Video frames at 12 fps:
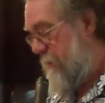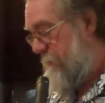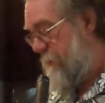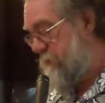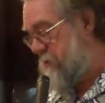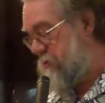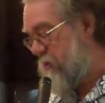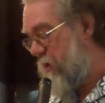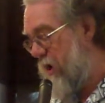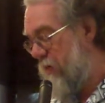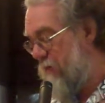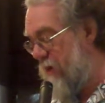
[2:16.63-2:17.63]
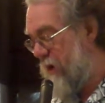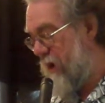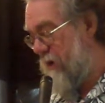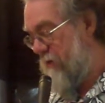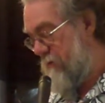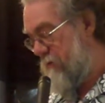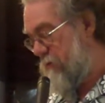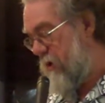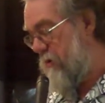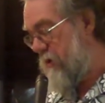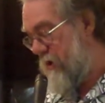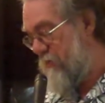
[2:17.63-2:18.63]
This is one that I
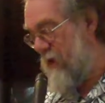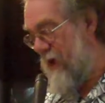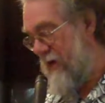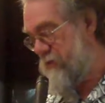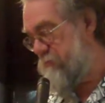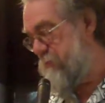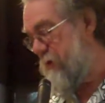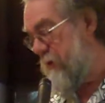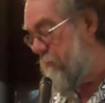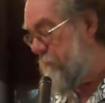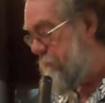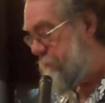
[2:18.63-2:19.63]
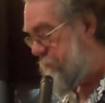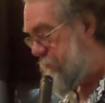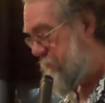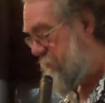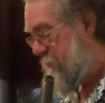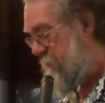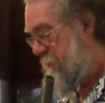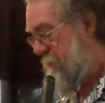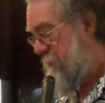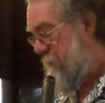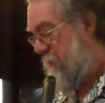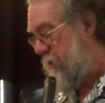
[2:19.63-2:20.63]
wrote in the hospital.
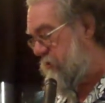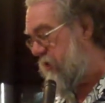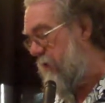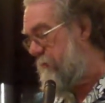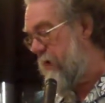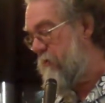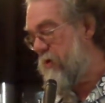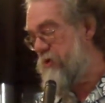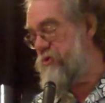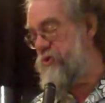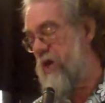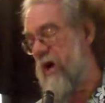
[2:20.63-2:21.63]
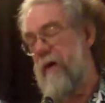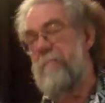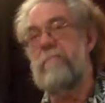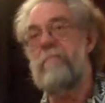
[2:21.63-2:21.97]
It's called My Worst Job.